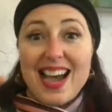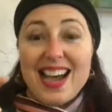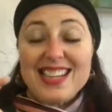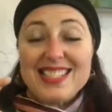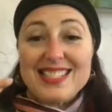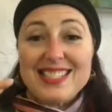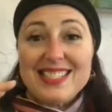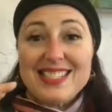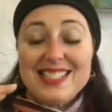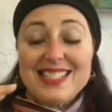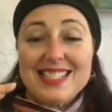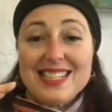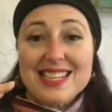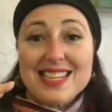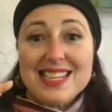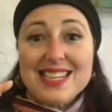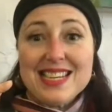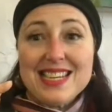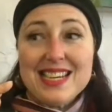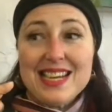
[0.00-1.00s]
I
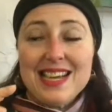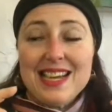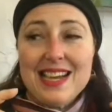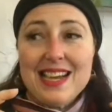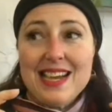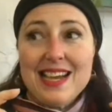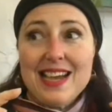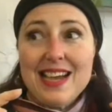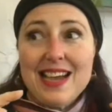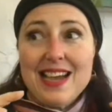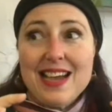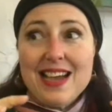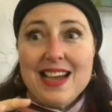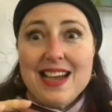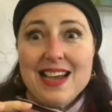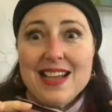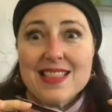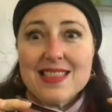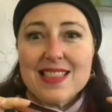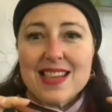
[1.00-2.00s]
see
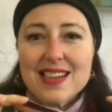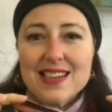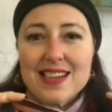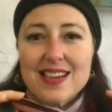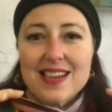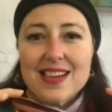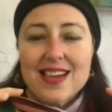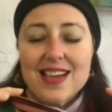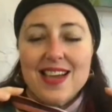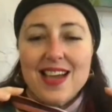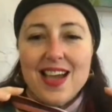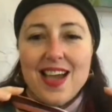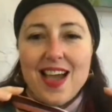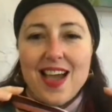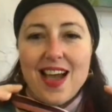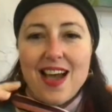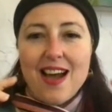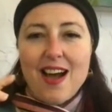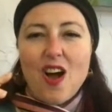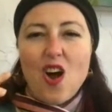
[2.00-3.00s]
like
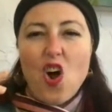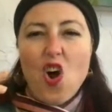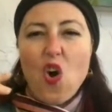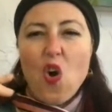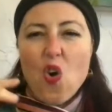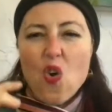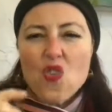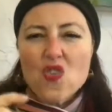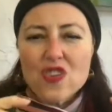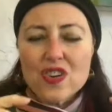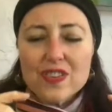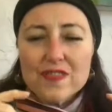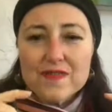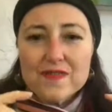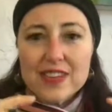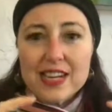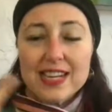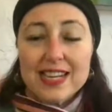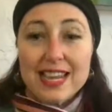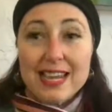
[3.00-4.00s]
a
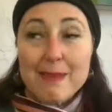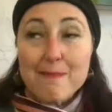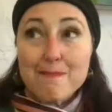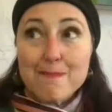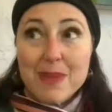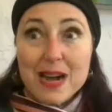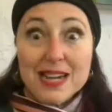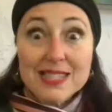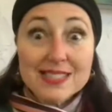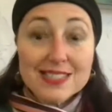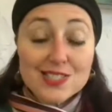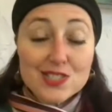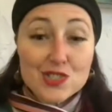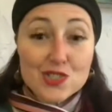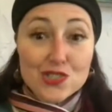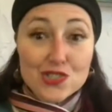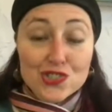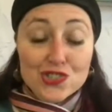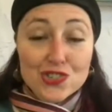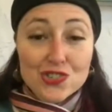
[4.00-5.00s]
horrifying
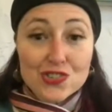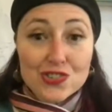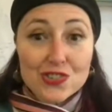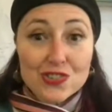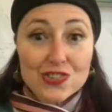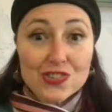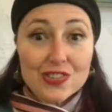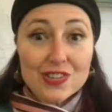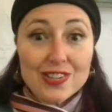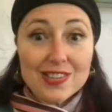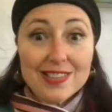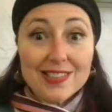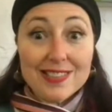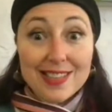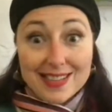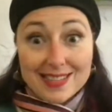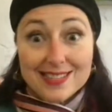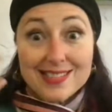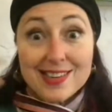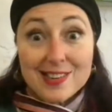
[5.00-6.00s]
monster.
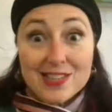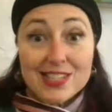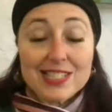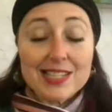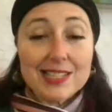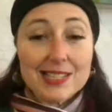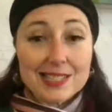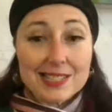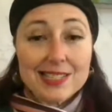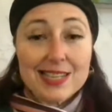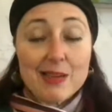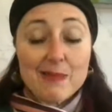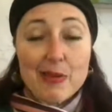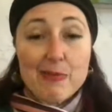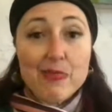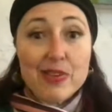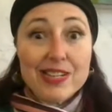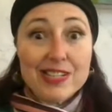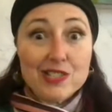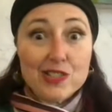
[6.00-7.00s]
Like seriously, this is how my
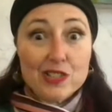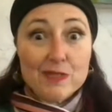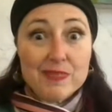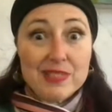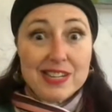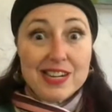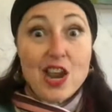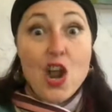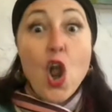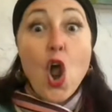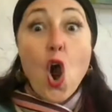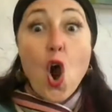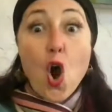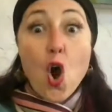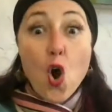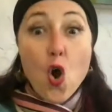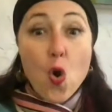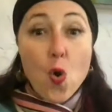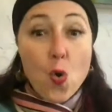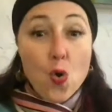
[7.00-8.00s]
brain interpreted a
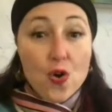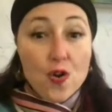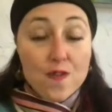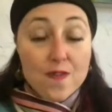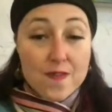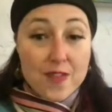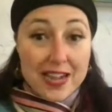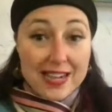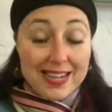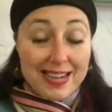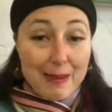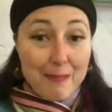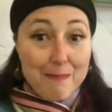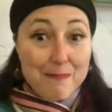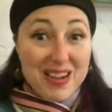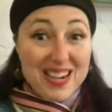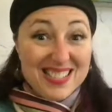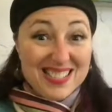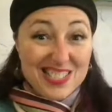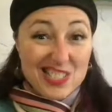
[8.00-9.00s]
horrifying
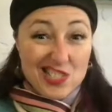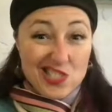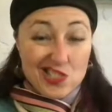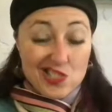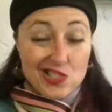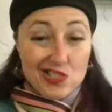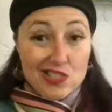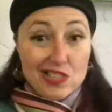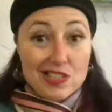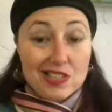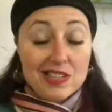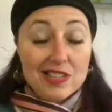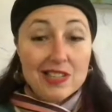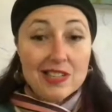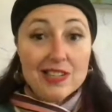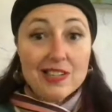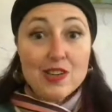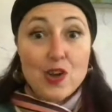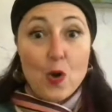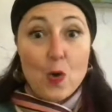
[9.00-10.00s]
monster
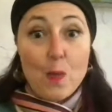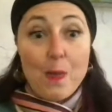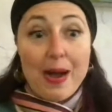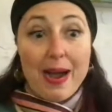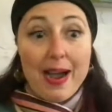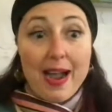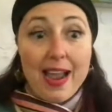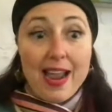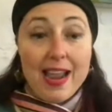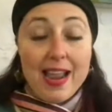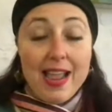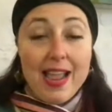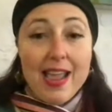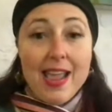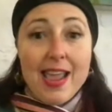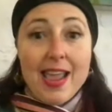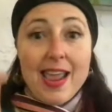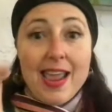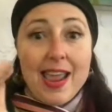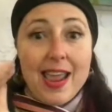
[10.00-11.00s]
go by.
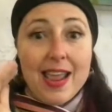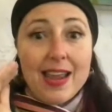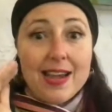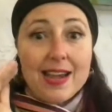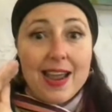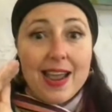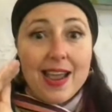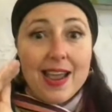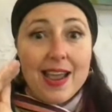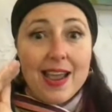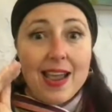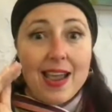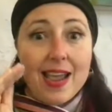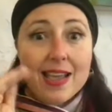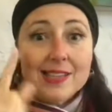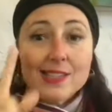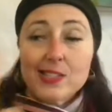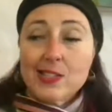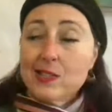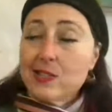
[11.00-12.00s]
And
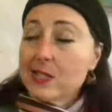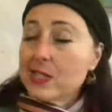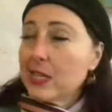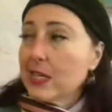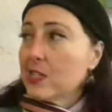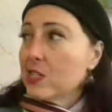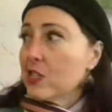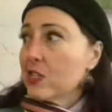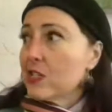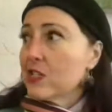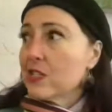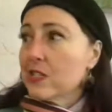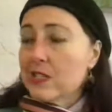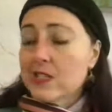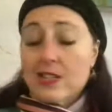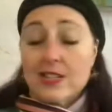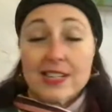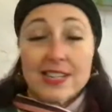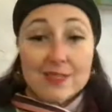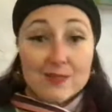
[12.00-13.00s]
as soon as I turned to
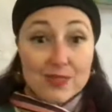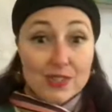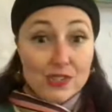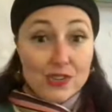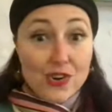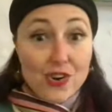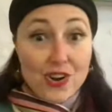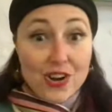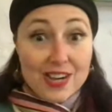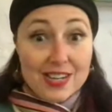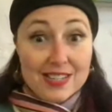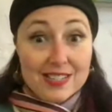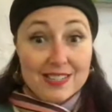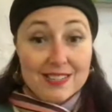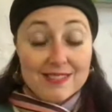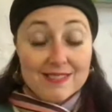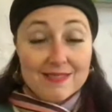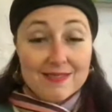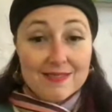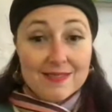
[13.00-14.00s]
look, it was gone.
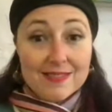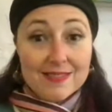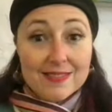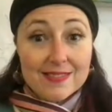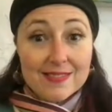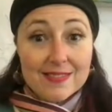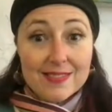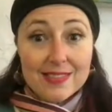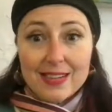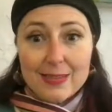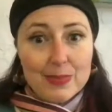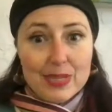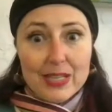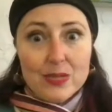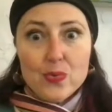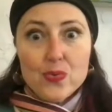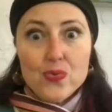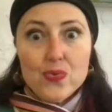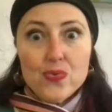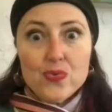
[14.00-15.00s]
I'm
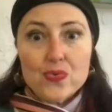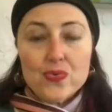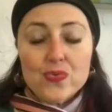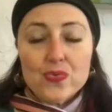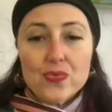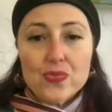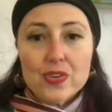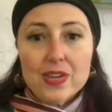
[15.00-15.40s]
like, whew,